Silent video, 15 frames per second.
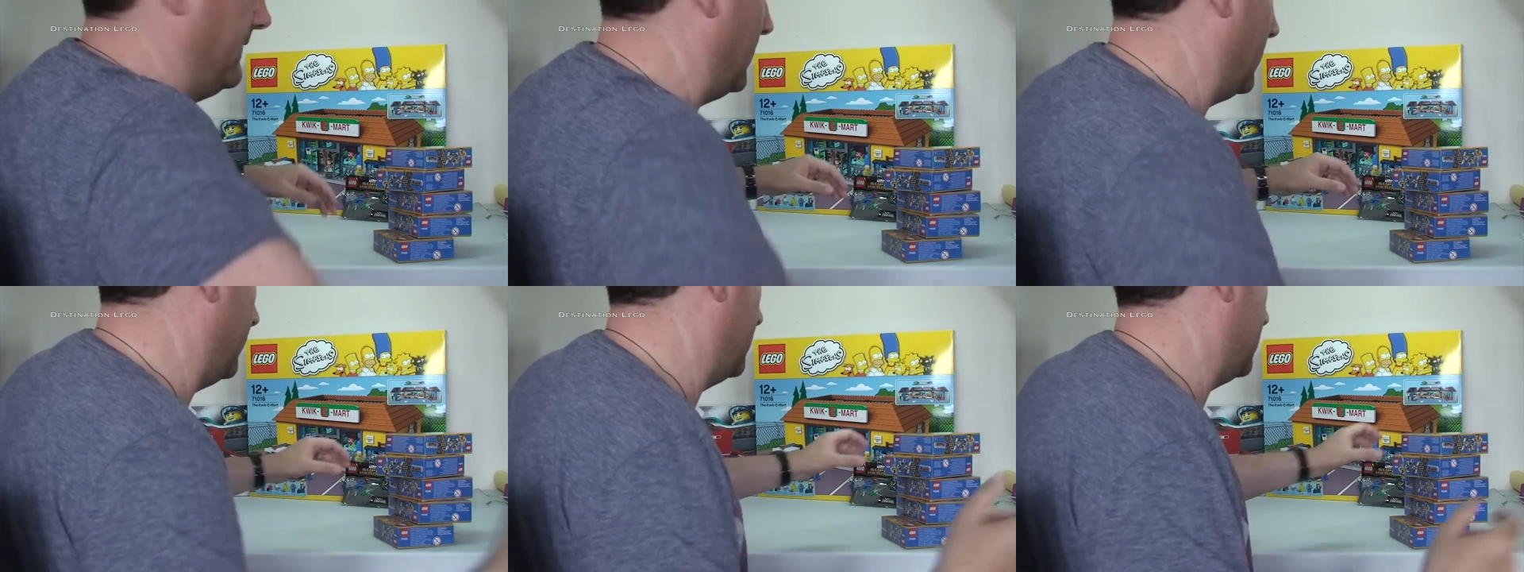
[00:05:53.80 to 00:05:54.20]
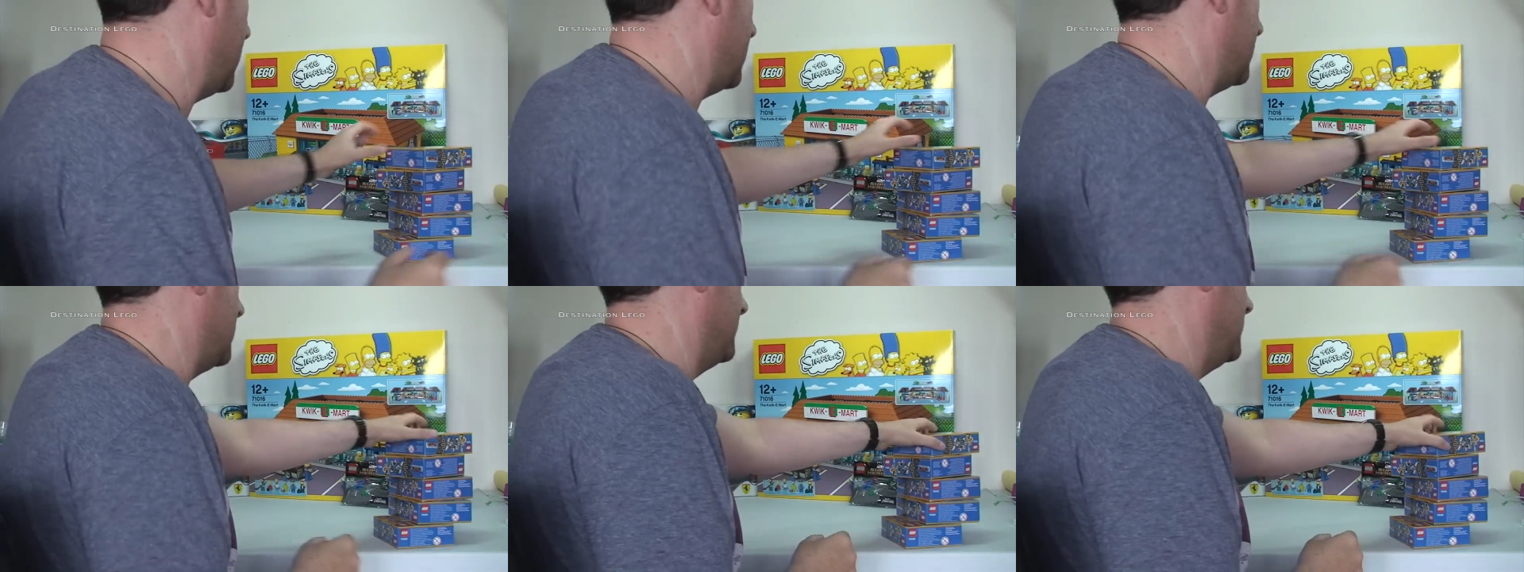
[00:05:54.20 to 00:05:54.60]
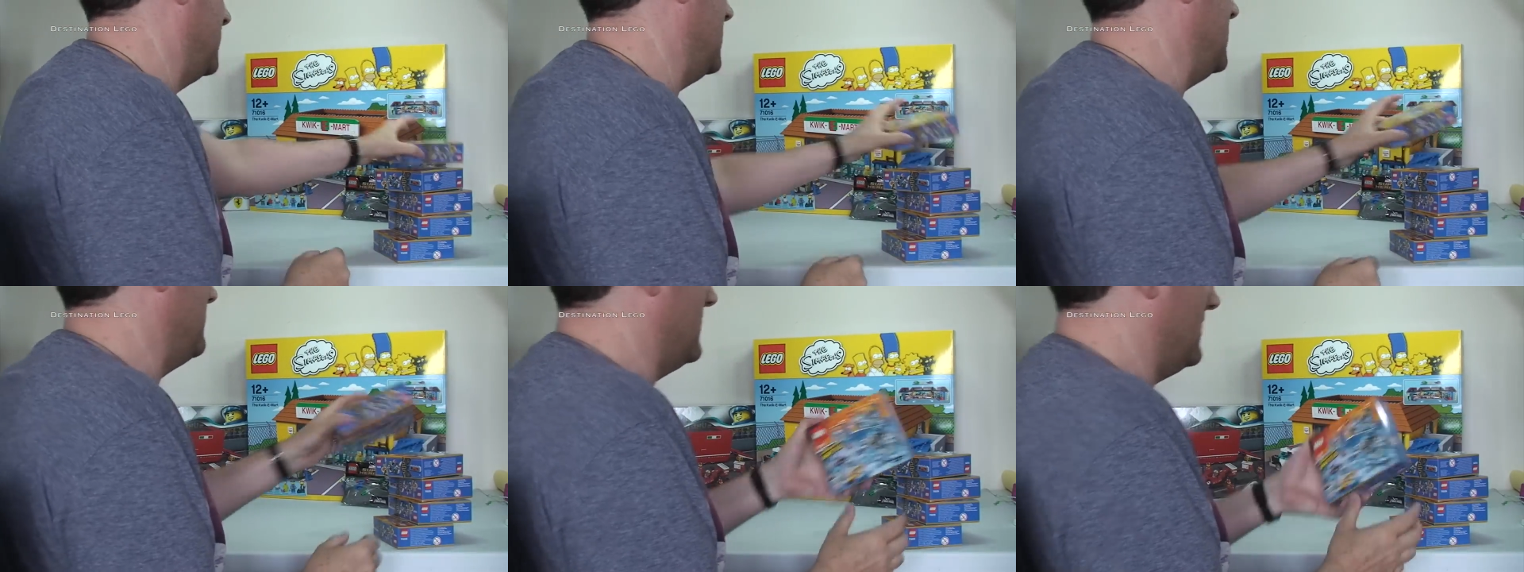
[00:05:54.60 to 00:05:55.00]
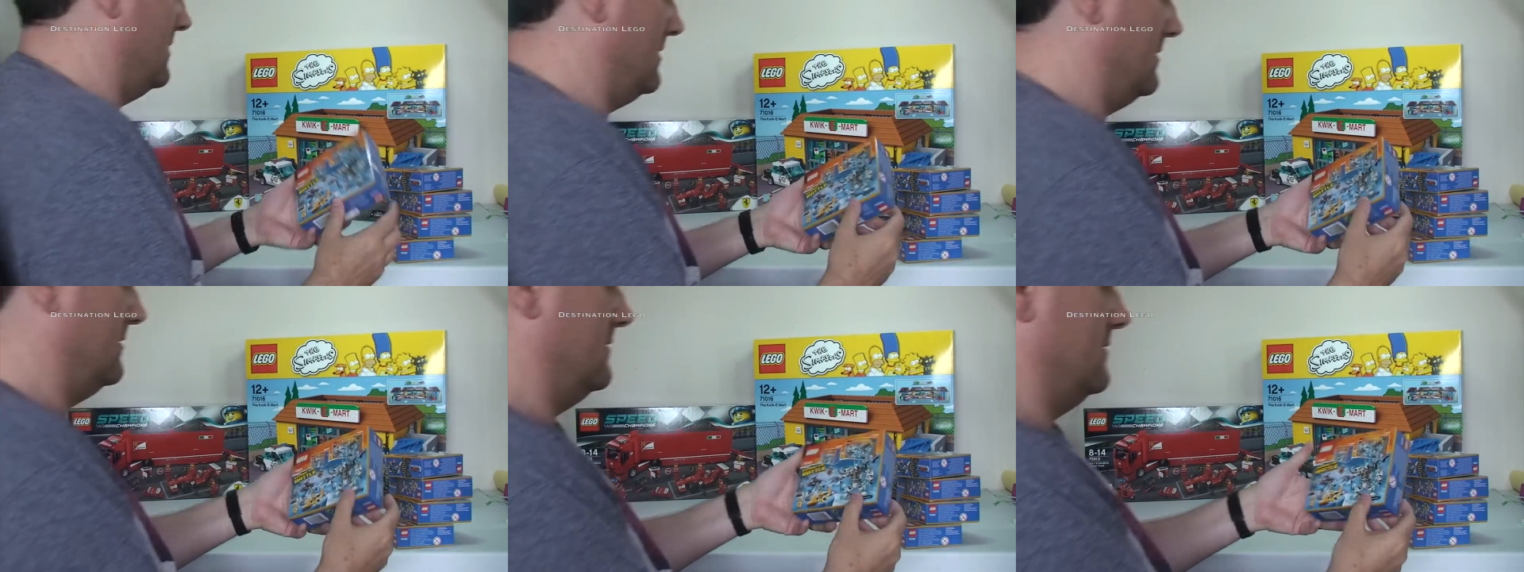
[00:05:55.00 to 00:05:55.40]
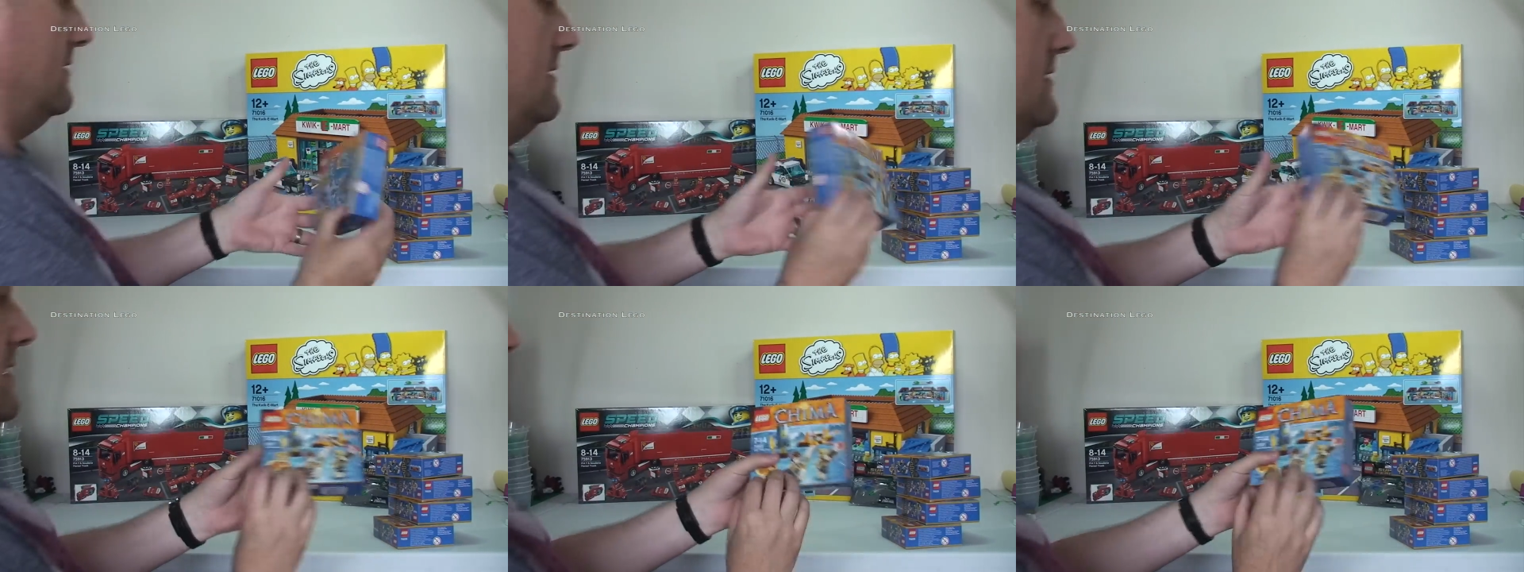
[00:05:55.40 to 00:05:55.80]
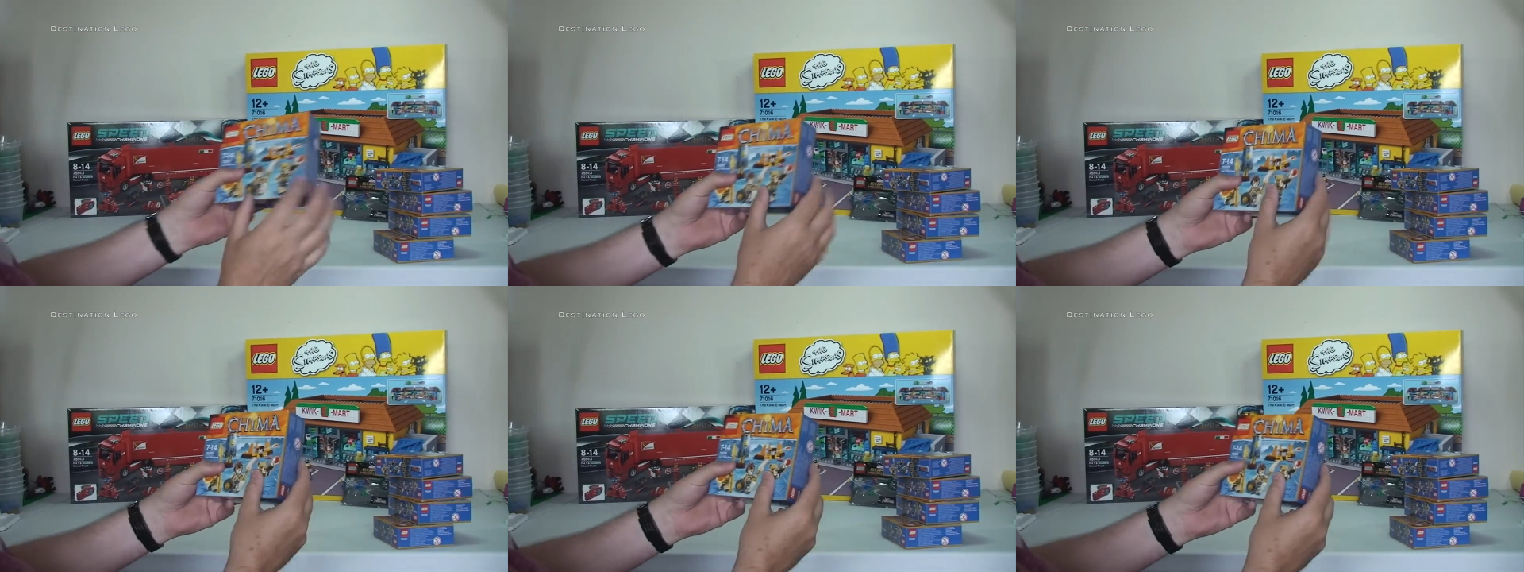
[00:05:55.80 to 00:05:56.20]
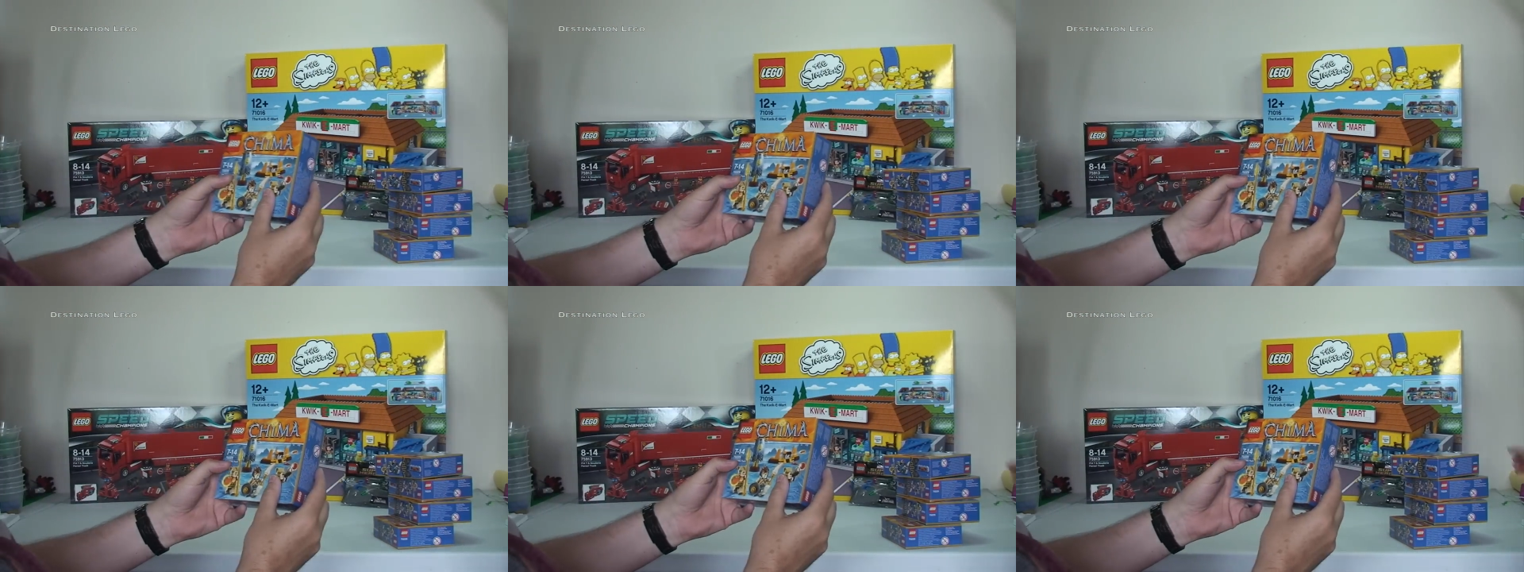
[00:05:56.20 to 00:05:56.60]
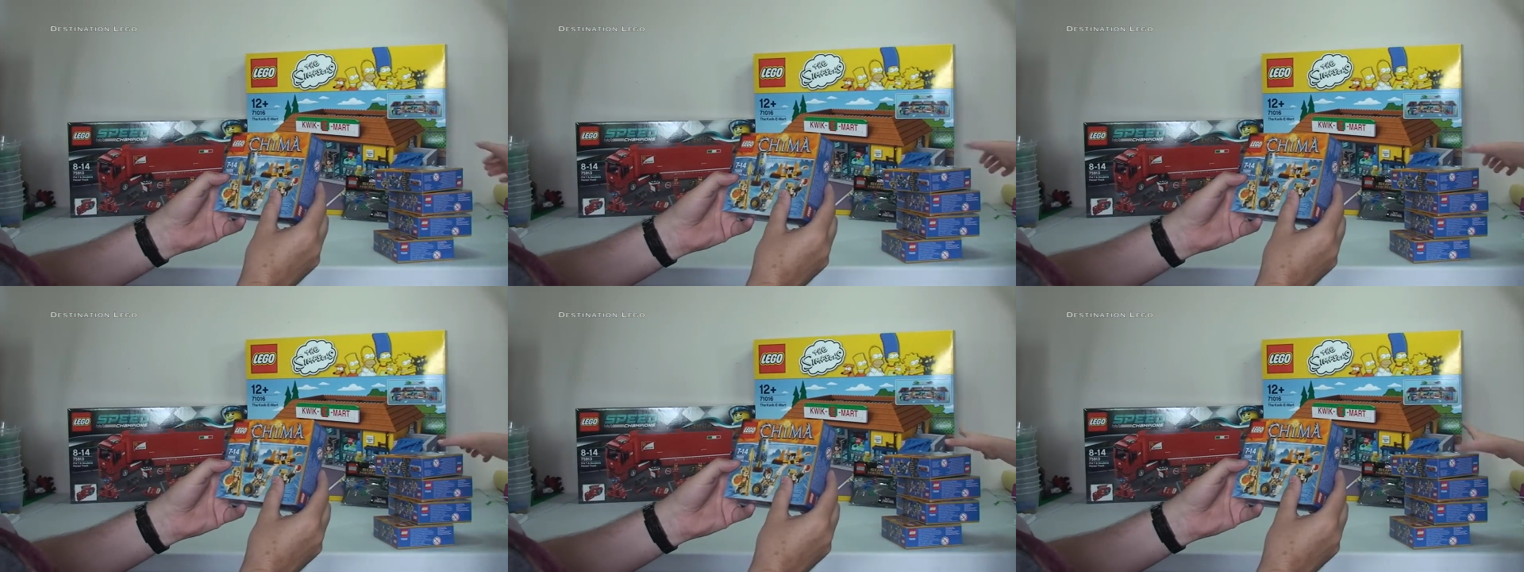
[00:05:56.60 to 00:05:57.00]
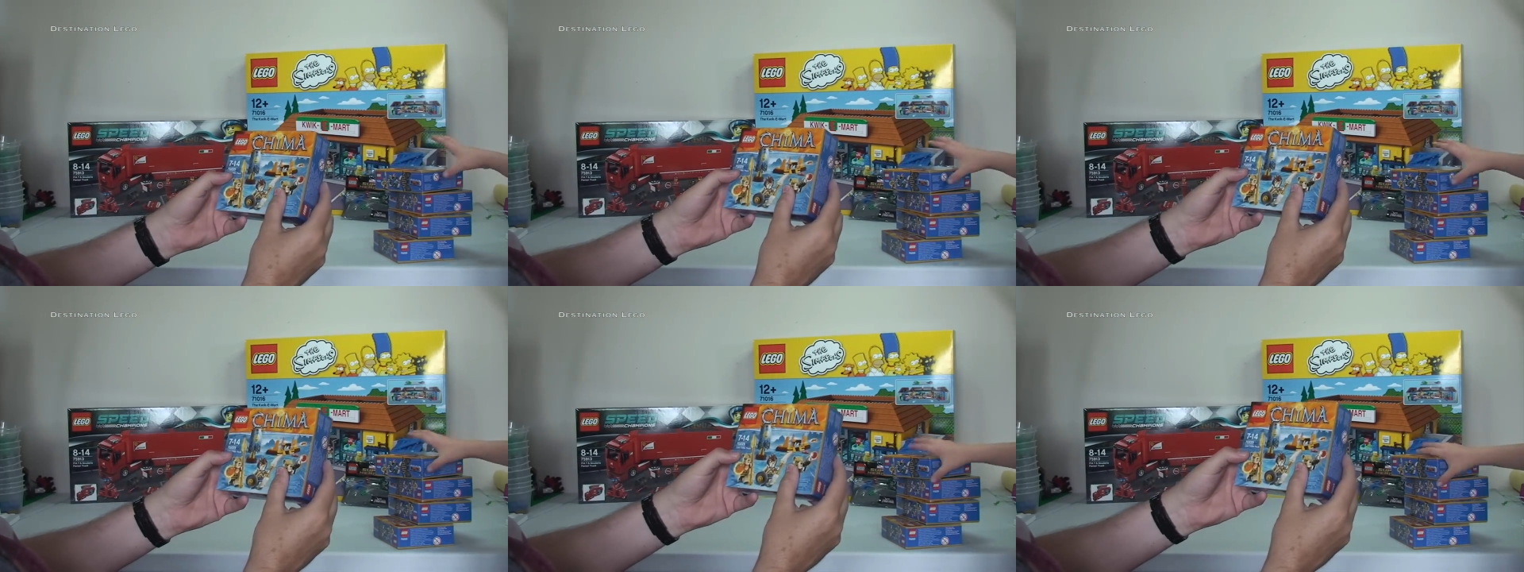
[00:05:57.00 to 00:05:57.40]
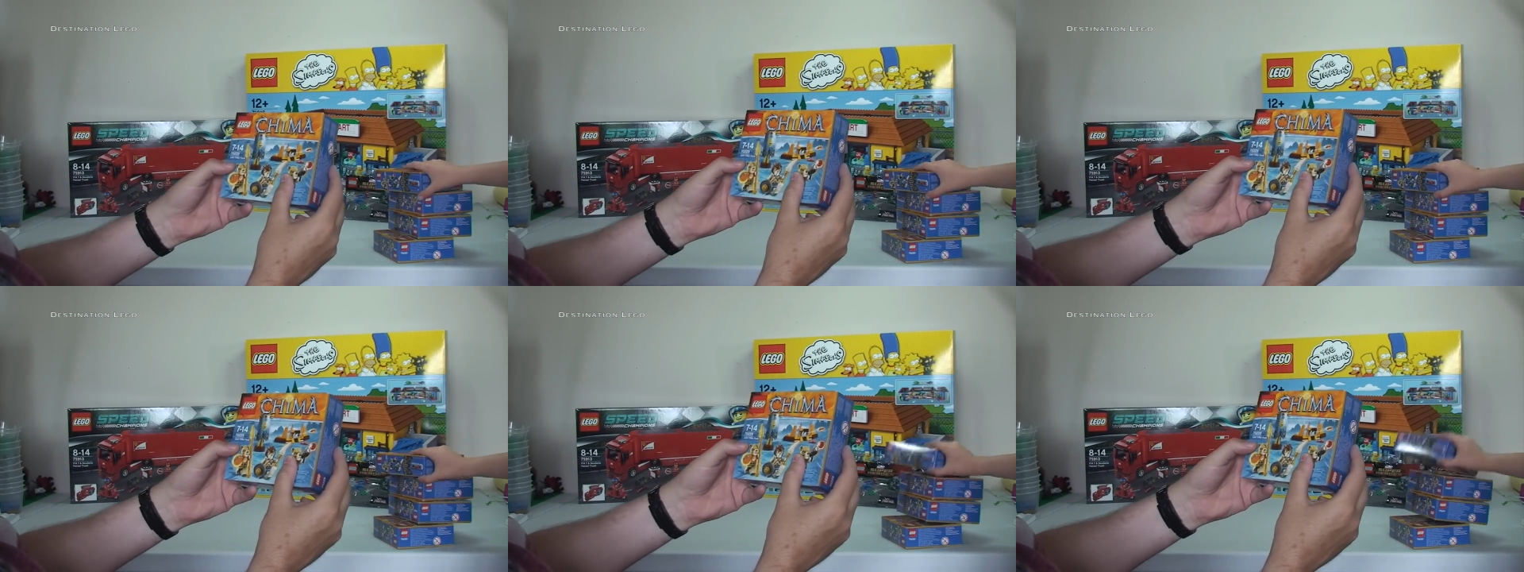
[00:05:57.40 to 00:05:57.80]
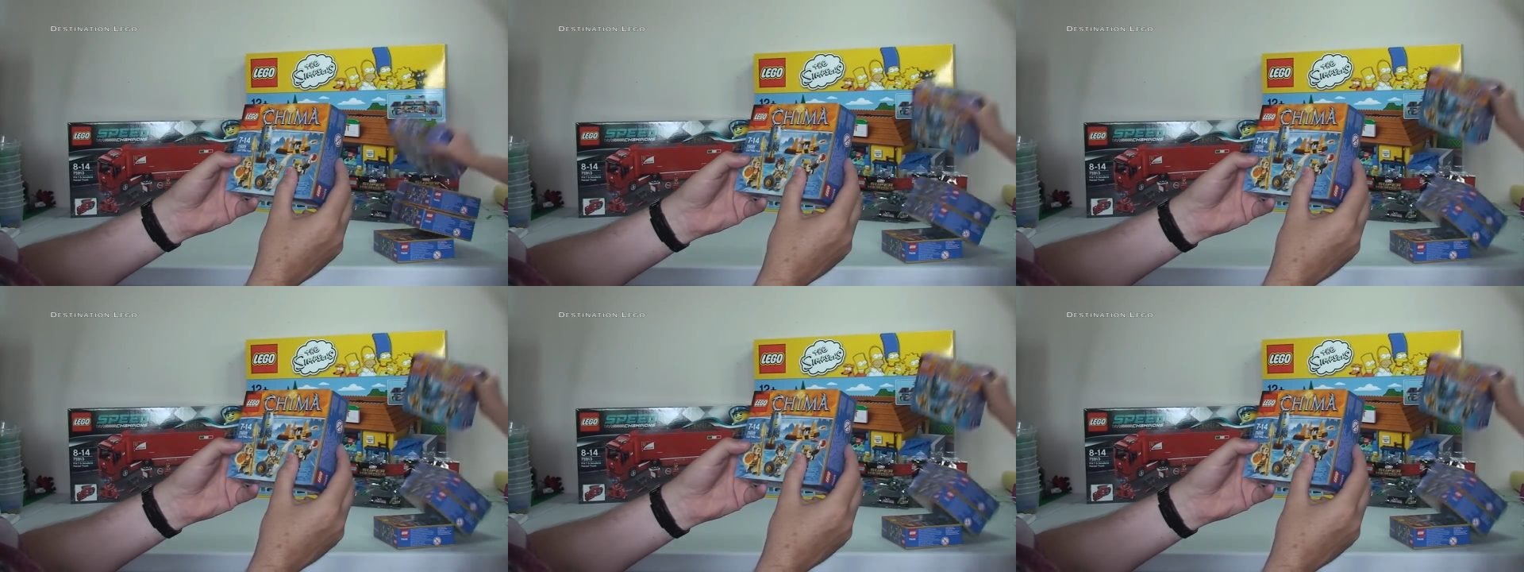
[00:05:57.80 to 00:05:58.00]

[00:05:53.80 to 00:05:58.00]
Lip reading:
Nobody's mouth can be seen.